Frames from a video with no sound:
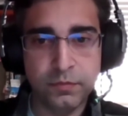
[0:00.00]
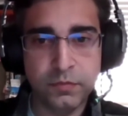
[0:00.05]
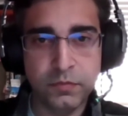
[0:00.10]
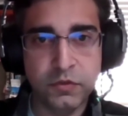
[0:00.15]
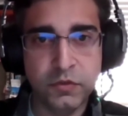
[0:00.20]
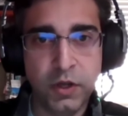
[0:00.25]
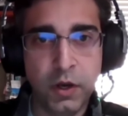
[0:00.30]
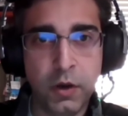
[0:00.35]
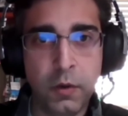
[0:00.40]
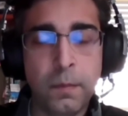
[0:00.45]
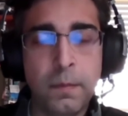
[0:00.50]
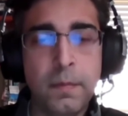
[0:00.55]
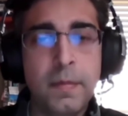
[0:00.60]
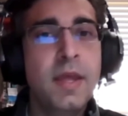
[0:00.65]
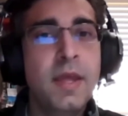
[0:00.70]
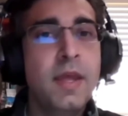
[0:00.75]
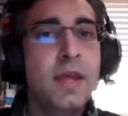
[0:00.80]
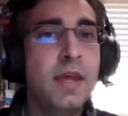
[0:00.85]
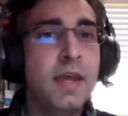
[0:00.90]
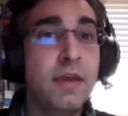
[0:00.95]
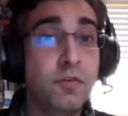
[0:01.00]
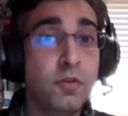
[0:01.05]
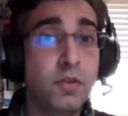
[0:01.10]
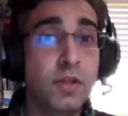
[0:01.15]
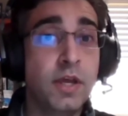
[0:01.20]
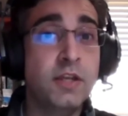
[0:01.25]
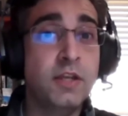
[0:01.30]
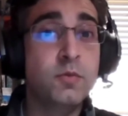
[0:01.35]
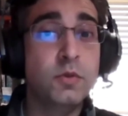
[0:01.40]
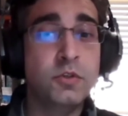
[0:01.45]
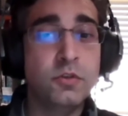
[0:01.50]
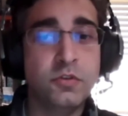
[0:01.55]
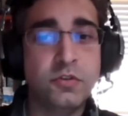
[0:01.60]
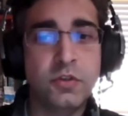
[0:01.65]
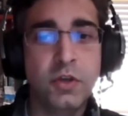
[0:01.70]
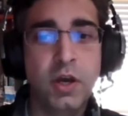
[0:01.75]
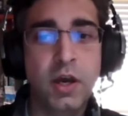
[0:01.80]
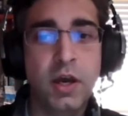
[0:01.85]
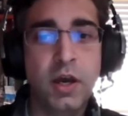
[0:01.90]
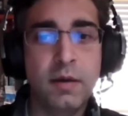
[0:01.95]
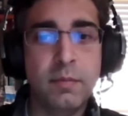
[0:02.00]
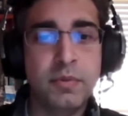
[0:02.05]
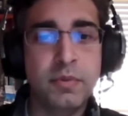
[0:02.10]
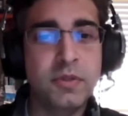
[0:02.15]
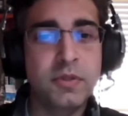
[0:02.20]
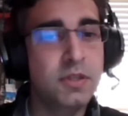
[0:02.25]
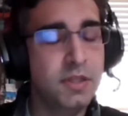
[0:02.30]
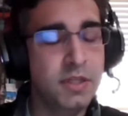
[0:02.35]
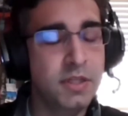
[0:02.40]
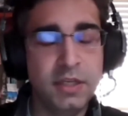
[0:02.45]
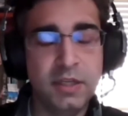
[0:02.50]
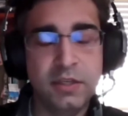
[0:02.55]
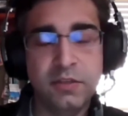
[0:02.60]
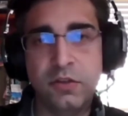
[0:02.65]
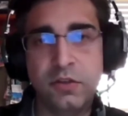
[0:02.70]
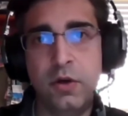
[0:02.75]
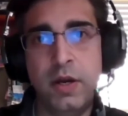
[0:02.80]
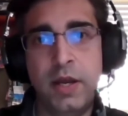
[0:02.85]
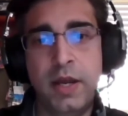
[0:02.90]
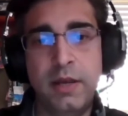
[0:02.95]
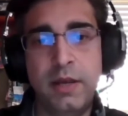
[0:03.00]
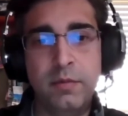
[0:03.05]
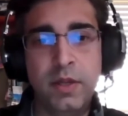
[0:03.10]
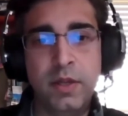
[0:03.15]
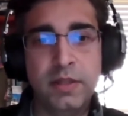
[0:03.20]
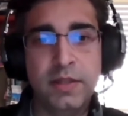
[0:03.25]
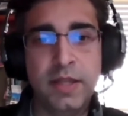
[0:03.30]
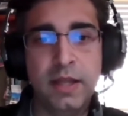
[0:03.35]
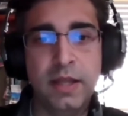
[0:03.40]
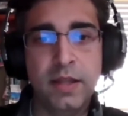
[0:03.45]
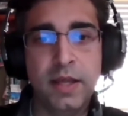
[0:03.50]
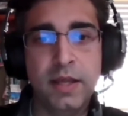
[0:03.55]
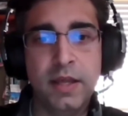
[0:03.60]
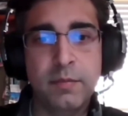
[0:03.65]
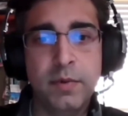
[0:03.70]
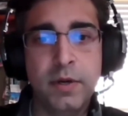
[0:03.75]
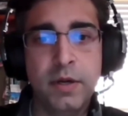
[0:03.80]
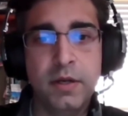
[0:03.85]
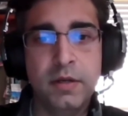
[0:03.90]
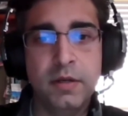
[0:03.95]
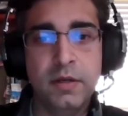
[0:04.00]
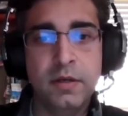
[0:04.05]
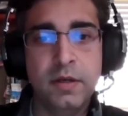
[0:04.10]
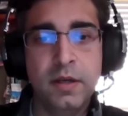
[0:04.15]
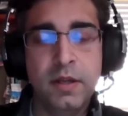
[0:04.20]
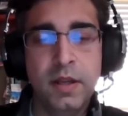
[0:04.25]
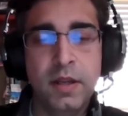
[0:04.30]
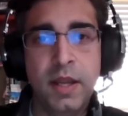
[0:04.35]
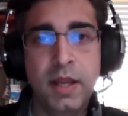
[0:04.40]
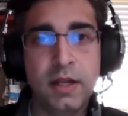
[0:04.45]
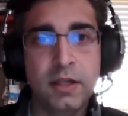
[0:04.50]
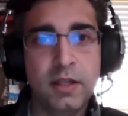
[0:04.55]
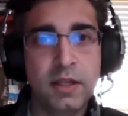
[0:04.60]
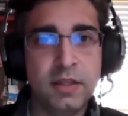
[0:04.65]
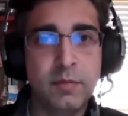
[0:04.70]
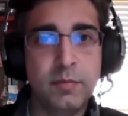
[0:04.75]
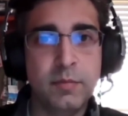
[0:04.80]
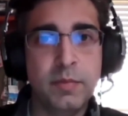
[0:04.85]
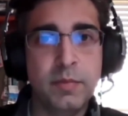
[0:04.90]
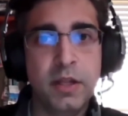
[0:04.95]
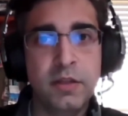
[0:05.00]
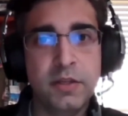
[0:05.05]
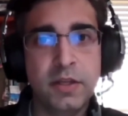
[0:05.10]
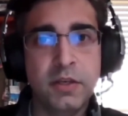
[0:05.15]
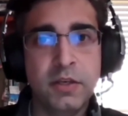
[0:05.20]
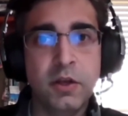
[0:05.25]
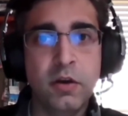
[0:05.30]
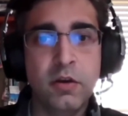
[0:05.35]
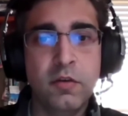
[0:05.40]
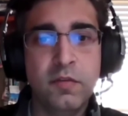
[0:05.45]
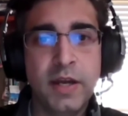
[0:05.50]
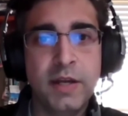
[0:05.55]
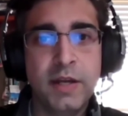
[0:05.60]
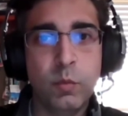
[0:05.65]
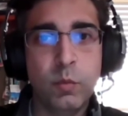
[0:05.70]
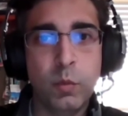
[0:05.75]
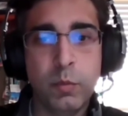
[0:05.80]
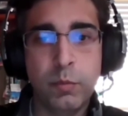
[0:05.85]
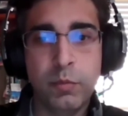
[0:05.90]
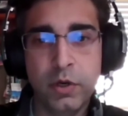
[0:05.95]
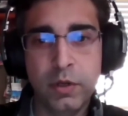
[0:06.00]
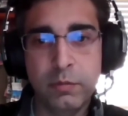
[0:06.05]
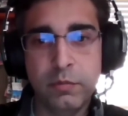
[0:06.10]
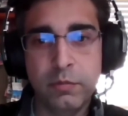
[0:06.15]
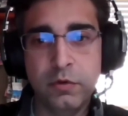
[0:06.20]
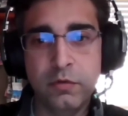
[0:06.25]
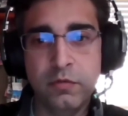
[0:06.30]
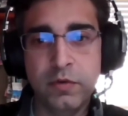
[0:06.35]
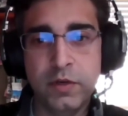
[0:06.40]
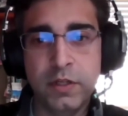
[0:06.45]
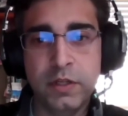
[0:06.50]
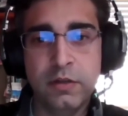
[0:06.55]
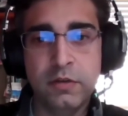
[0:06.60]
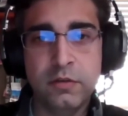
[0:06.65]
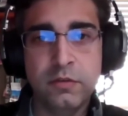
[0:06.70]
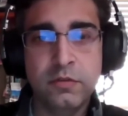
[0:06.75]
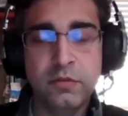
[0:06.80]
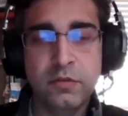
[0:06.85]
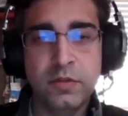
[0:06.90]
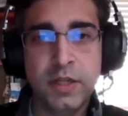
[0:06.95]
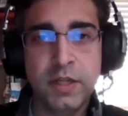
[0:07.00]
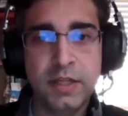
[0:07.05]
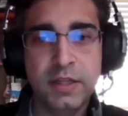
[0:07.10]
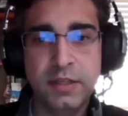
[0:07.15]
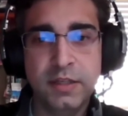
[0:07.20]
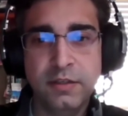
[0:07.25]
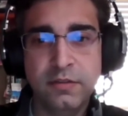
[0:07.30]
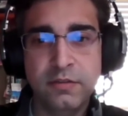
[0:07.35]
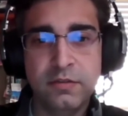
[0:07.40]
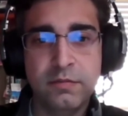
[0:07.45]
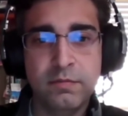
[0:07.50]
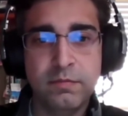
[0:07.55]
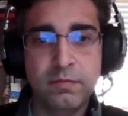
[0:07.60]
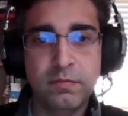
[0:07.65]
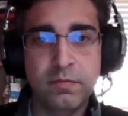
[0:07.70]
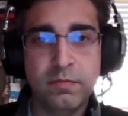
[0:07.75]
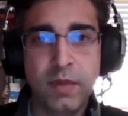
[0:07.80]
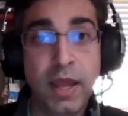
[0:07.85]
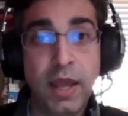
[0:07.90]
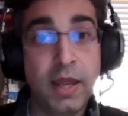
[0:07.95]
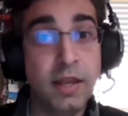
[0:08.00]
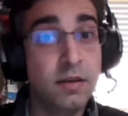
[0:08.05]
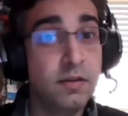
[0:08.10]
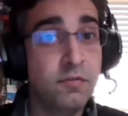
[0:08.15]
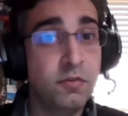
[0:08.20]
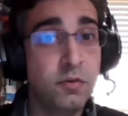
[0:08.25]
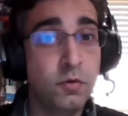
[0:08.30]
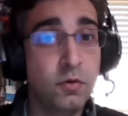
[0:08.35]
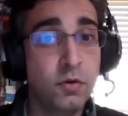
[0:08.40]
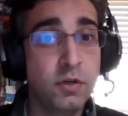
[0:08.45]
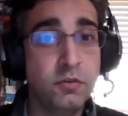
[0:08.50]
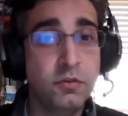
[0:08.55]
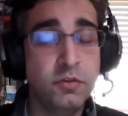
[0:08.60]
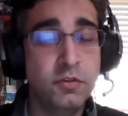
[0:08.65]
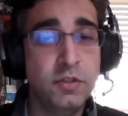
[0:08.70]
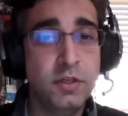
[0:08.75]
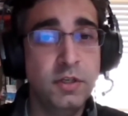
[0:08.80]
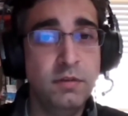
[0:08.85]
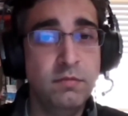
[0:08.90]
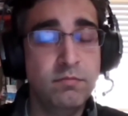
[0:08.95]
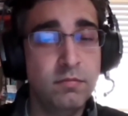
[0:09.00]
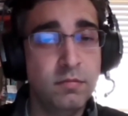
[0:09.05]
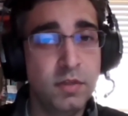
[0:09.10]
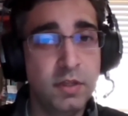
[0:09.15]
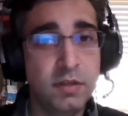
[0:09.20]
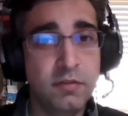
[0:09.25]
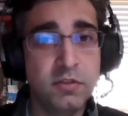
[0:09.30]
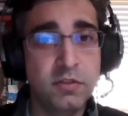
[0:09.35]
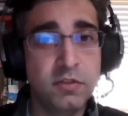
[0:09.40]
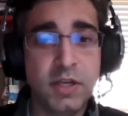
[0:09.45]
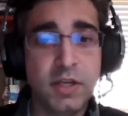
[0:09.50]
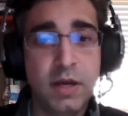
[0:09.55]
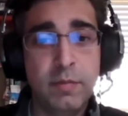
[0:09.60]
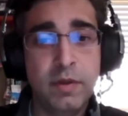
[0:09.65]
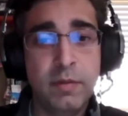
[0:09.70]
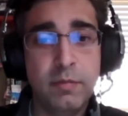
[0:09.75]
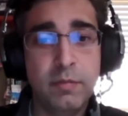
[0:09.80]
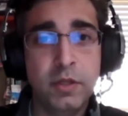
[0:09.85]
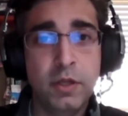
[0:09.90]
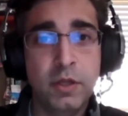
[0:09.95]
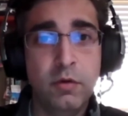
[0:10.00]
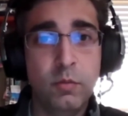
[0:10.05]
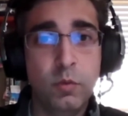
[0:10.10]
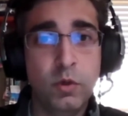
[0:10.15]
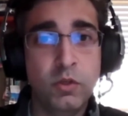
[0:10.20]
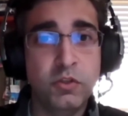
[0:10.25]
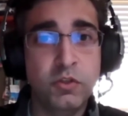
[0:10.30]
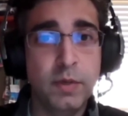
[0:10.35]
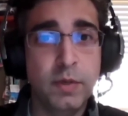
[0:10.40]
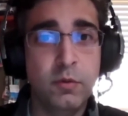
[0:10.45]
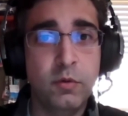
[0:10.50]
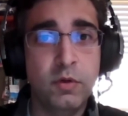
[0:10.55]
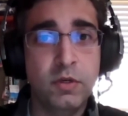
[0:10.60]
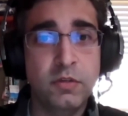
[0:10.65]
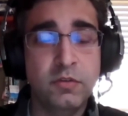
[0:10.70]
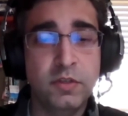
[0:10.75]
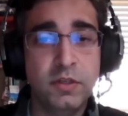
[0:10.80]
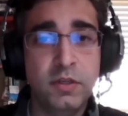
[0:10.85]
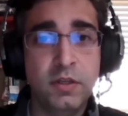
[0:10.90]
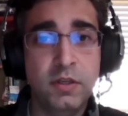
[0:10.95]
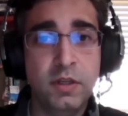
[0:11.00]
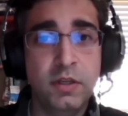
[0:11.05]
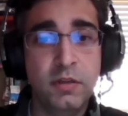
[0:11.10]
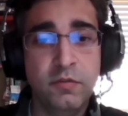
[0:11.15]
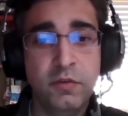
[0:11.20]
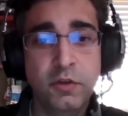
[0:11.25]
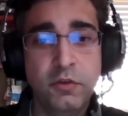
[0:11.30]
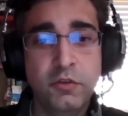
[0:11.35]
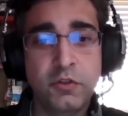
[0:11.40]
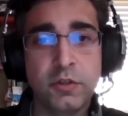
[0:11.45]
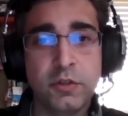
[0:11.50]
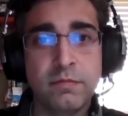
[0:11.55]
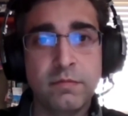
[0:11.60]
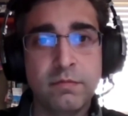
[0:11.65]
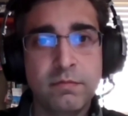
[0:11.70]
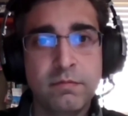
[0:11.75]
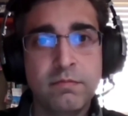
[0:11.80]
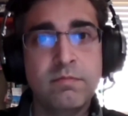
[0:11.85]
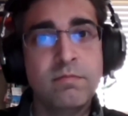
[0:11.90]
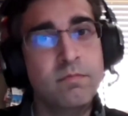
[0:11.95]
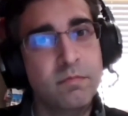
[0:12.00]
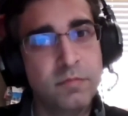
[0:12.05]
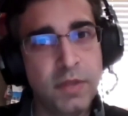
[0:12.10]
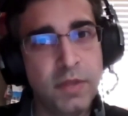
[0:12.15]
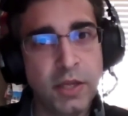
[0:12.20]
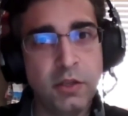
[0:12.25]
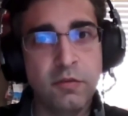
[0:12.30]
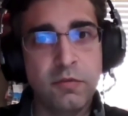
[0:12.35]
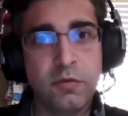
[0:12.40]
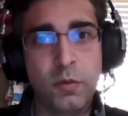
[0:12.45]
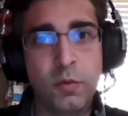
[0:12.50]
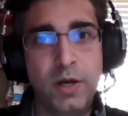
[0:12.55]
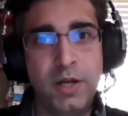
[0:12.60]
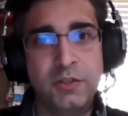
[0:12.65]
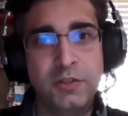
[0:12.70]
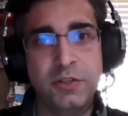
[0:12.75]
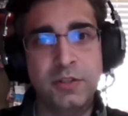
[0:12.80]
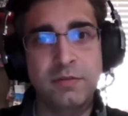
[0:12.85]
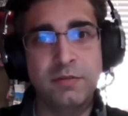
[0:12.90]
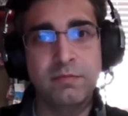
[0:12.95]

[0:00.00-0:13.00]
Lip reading: So if you liked what you saw, please go ahead and hit that like button and click the bell to get notified when we put up new videos like this. And if you're interested, leave us a comment below on what you might want to see in the future. Thank you for watching.